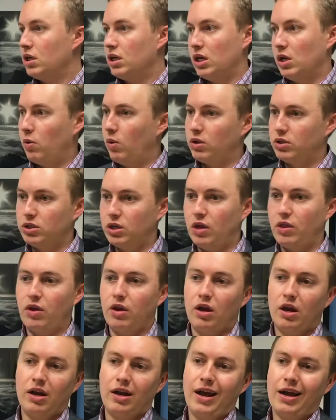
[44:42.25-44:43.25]
he wants
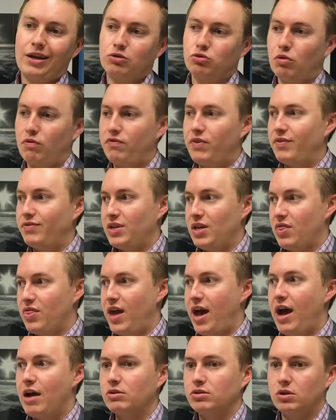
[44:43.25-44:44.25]
an extra
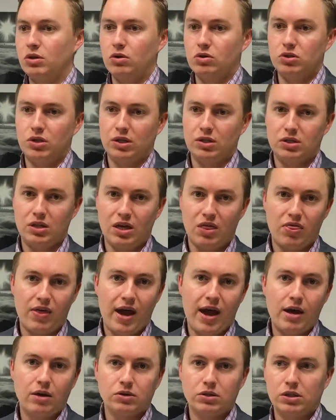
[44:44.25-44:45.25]
50,000 or
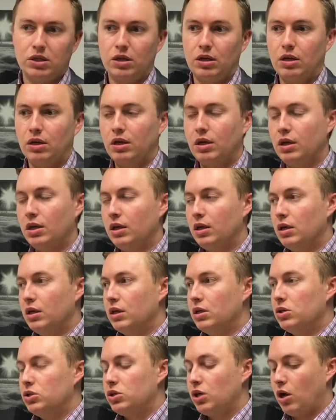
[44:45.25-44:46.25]
60,000.
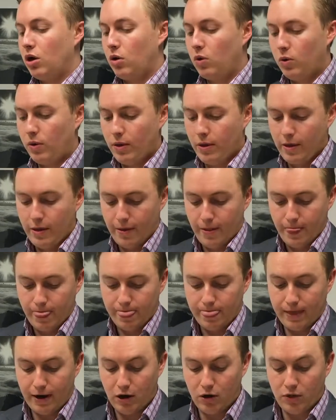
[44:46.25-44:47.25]
So
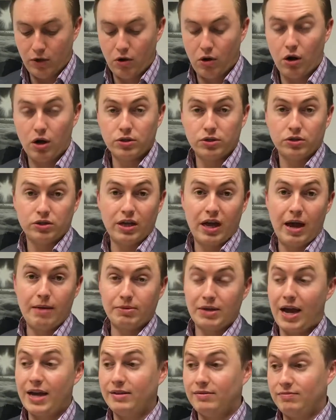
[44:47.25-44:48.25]
there are also times
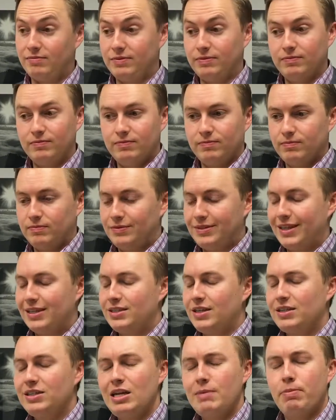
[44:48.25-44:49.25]

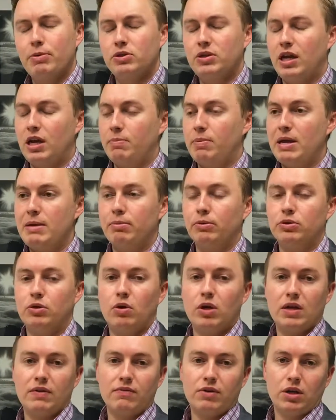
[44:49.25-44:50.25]
60% of people
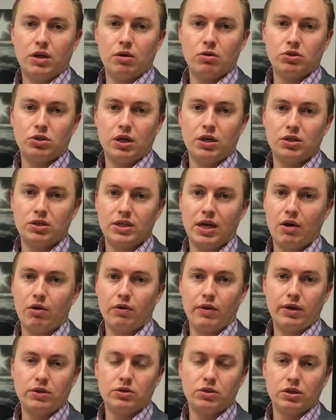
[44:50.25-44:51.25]
don't even negotiate a
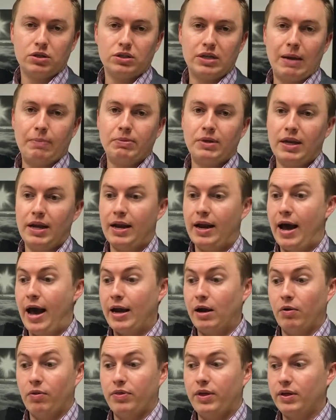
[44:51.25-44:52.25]
salary; they just accept it. And I
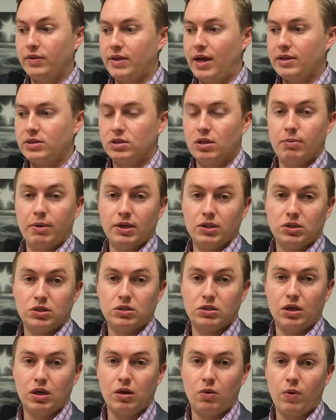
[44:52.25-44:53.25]
don't think that's the
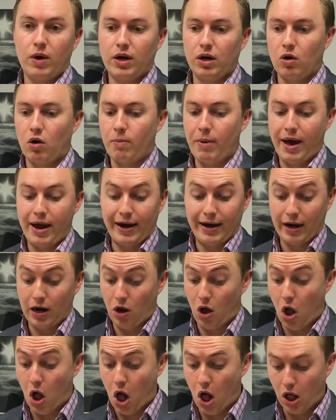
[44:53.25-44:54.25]
best way to go about it at
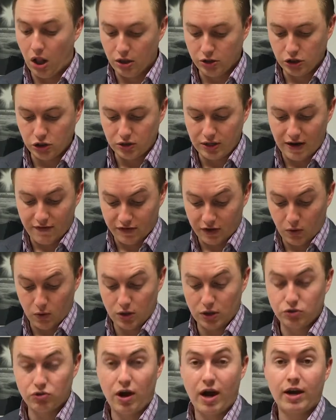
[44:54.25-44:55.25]
all. You definitely
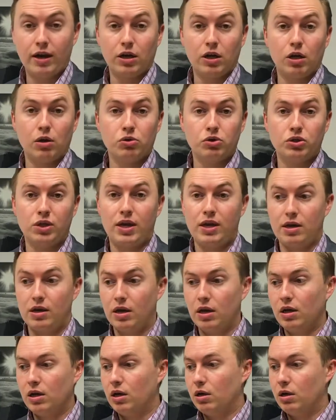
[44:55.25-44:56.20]
want to try to negotiate